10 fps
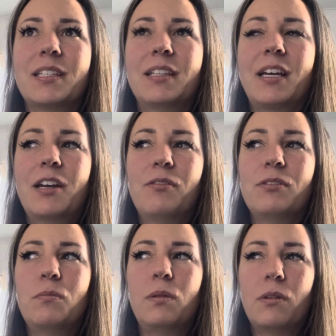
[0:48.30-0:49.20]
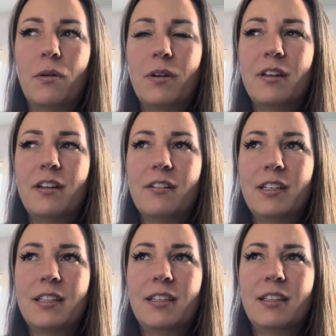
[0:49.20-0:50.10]
like I don't feel bloated or
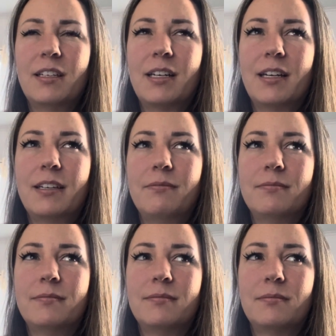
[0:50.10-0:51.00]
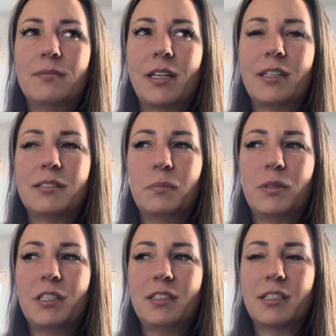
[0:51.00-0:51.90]
anything. Like I I guess I'm
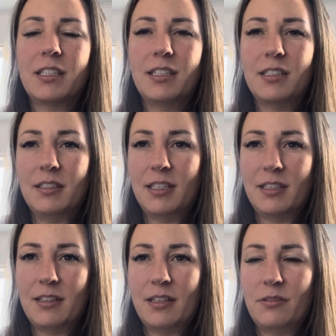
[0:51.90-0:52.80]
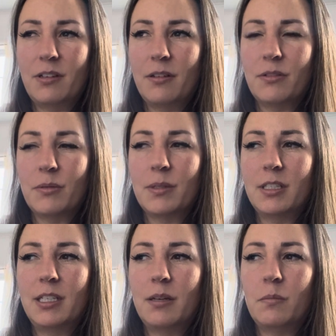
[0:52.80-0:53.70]
pretty lucky that like I don't ever
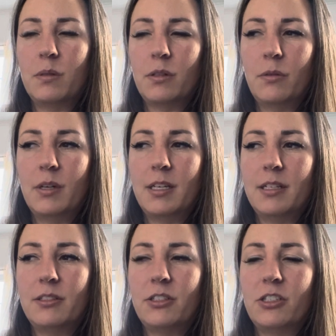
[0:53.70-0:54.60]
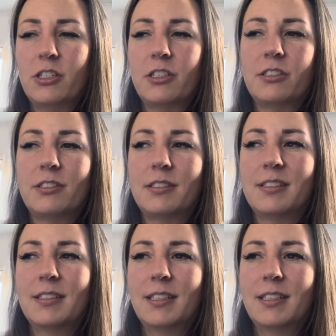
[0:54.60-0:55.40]
really get bloated. It's just